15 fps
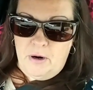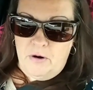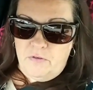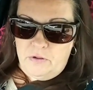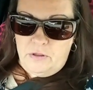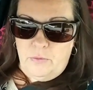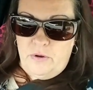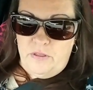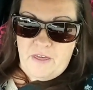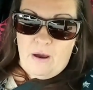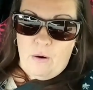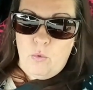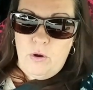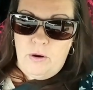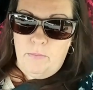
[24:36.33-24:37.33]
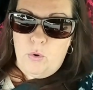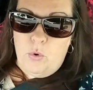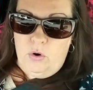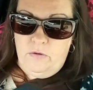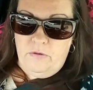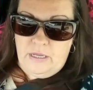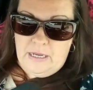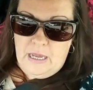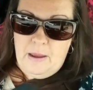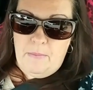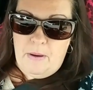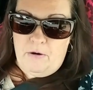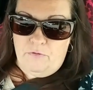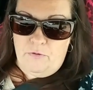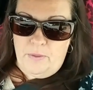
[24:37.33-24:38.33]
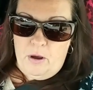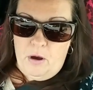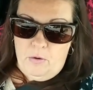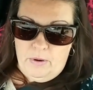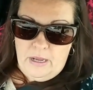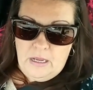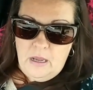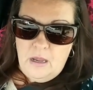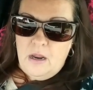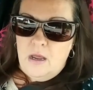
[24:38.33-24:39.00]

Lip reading: perfectly with that one board that came out from the hallway.